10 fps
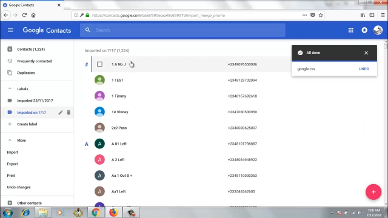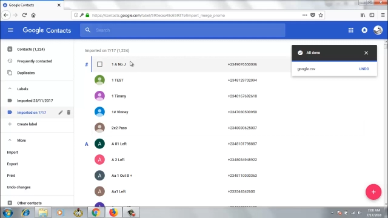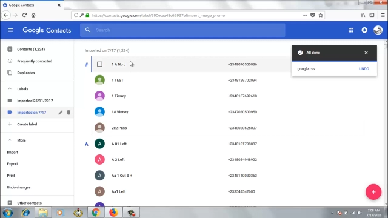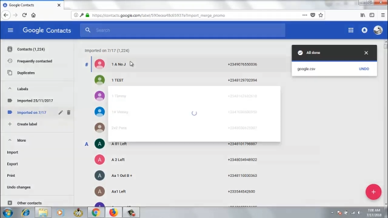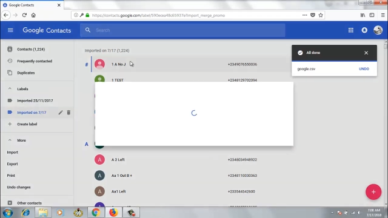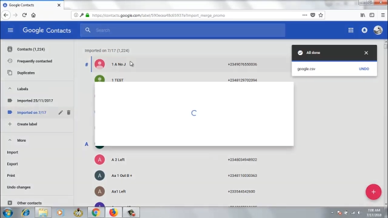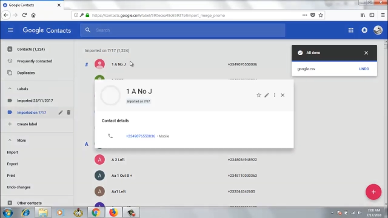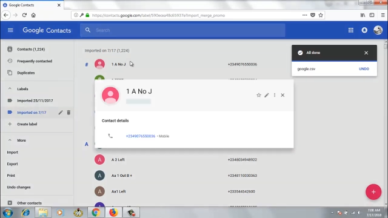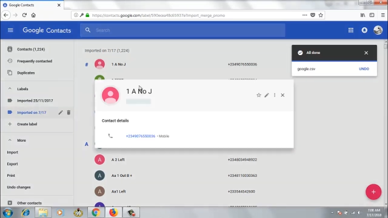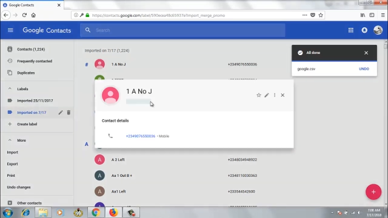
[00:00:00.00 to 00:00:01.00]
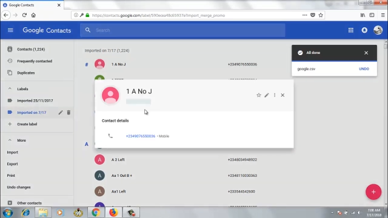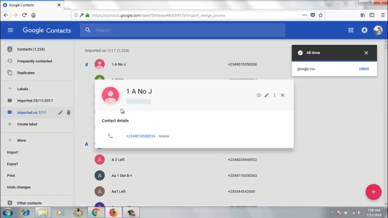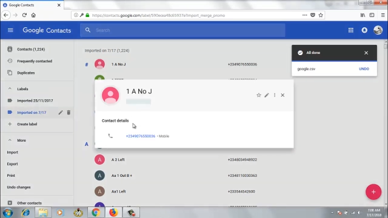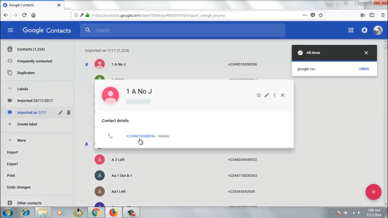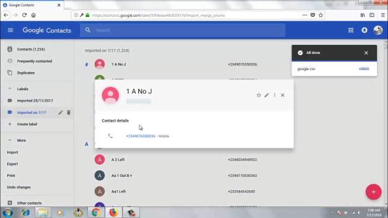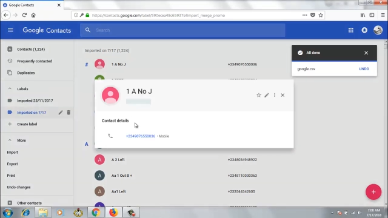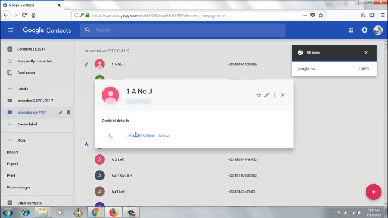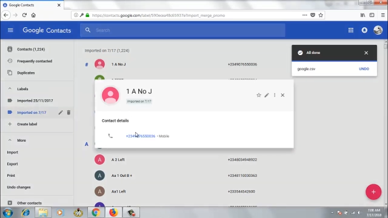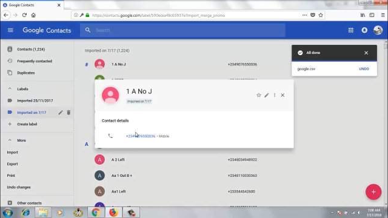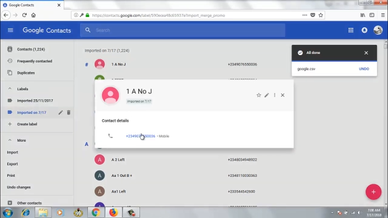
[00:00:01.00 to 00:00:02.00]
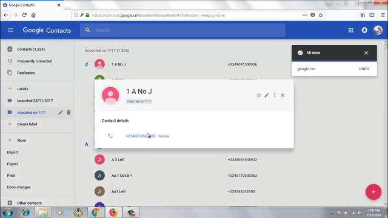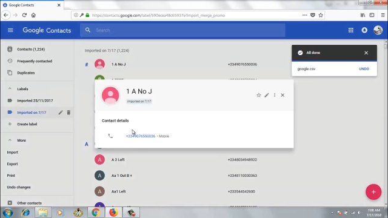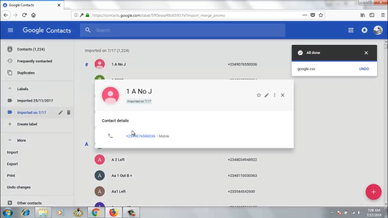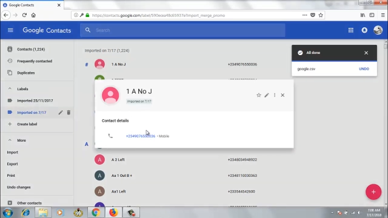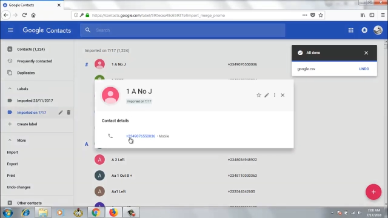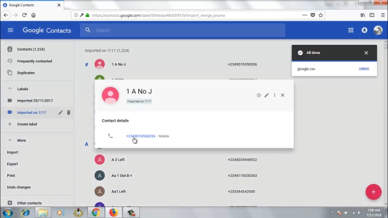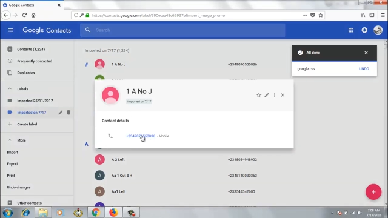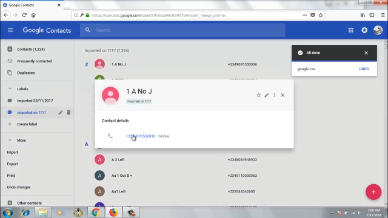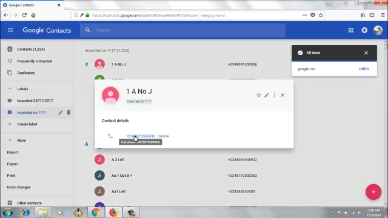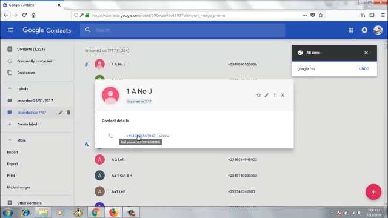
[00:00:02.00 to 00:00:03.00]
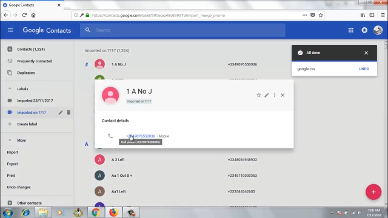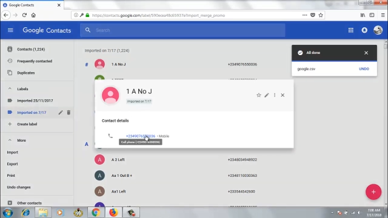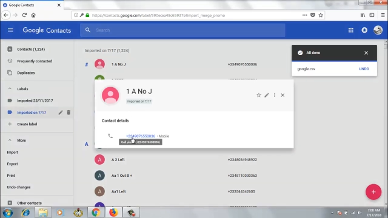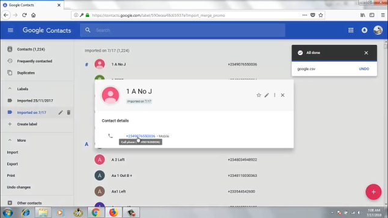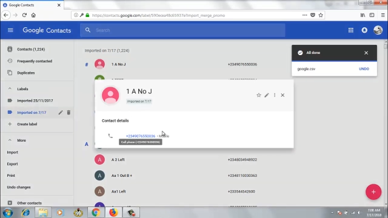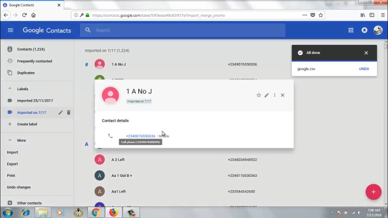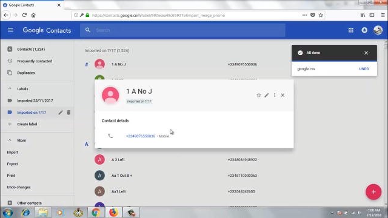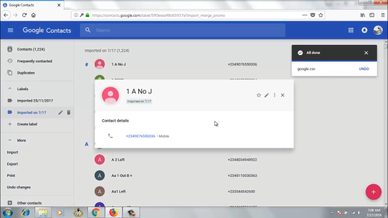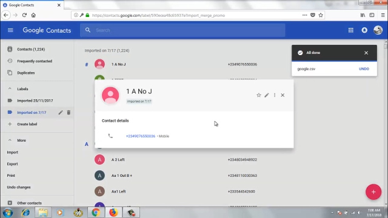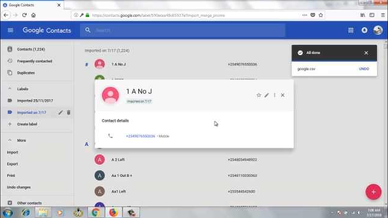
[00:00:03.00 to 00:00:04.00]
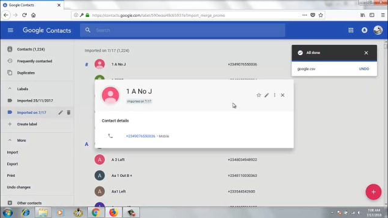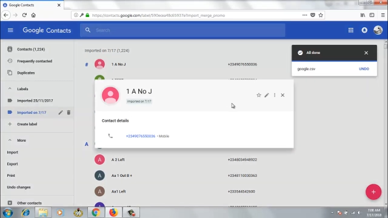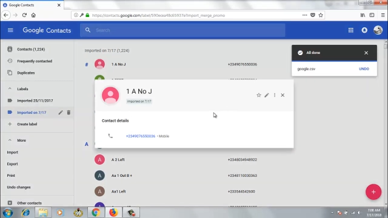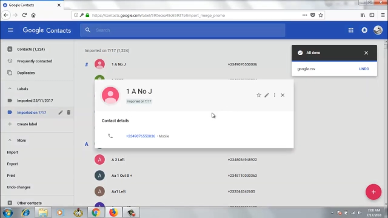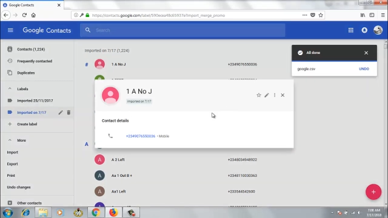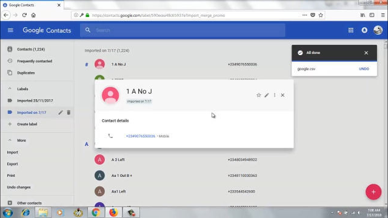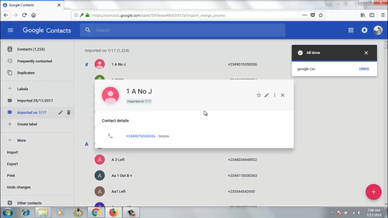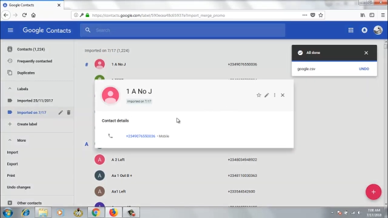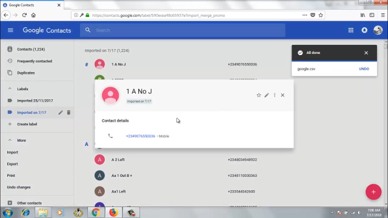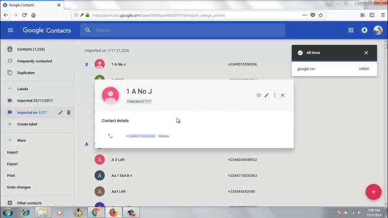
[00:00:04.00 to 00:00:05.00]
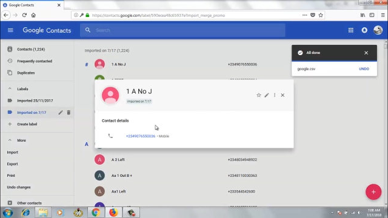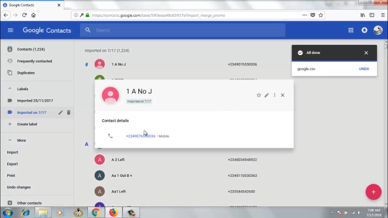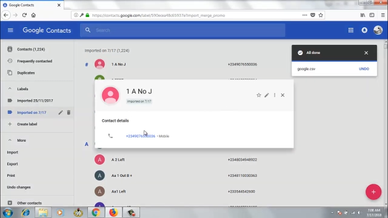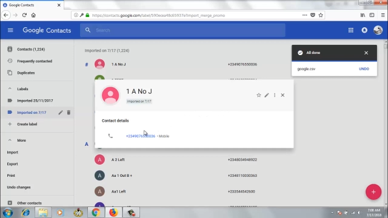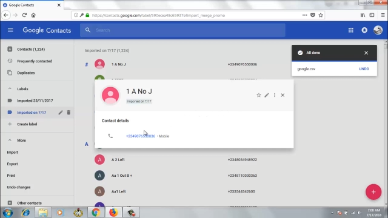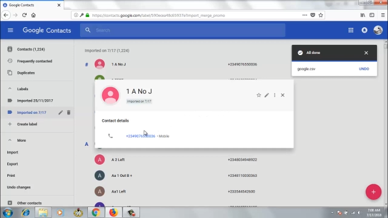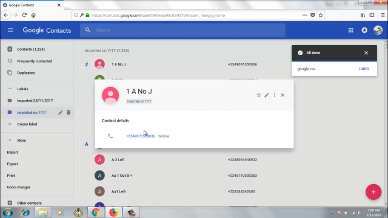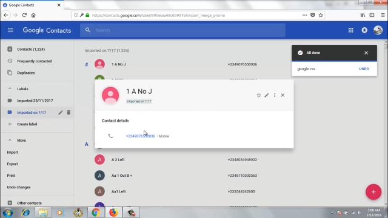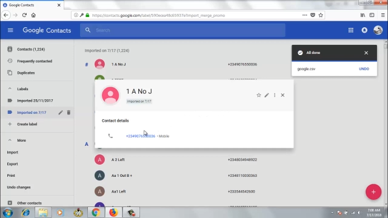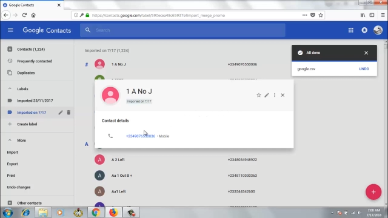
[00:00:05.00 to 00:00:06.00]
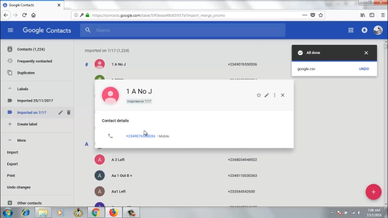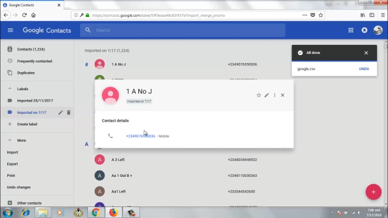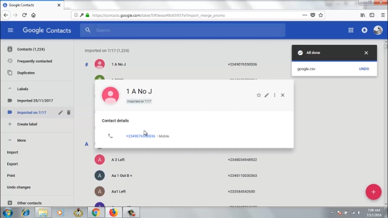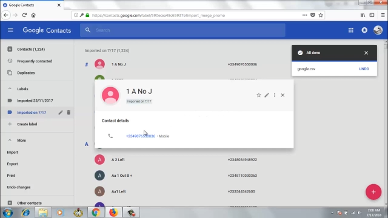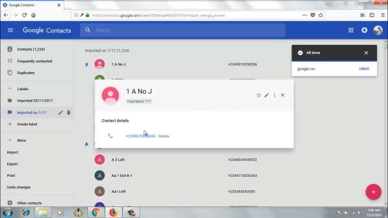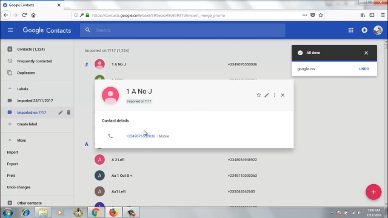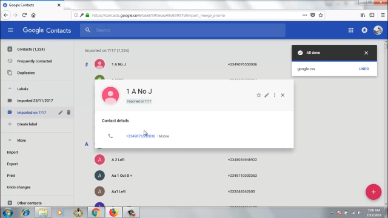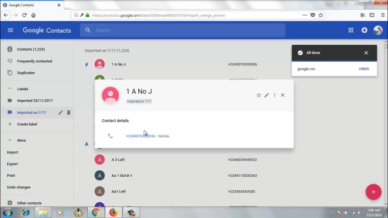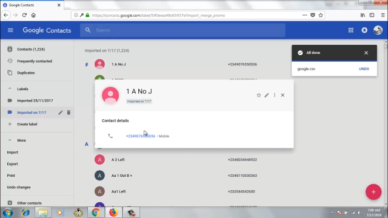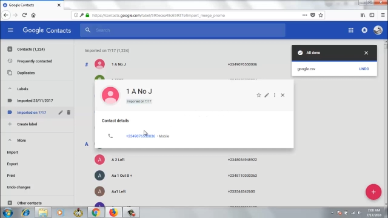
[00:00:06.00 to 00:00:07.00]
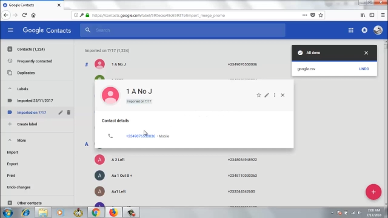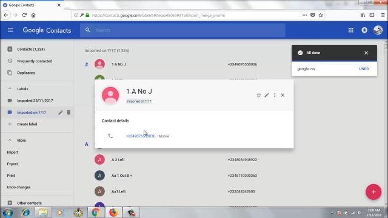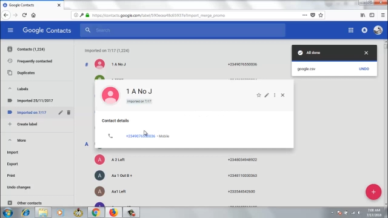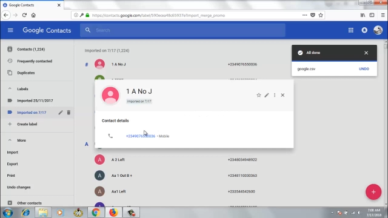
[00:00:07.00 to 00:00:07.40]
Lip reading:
[unreadable: no face in view]